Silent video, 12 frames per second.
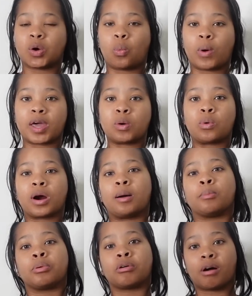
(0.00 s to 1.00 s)
a way where
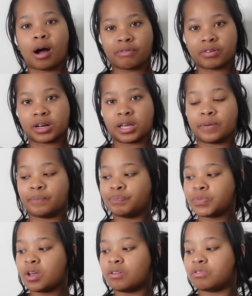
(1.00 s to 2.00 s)
I'm profiting
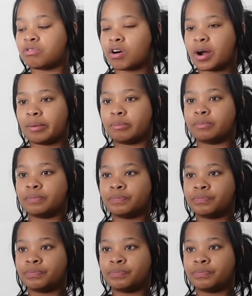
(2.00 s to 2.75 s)
from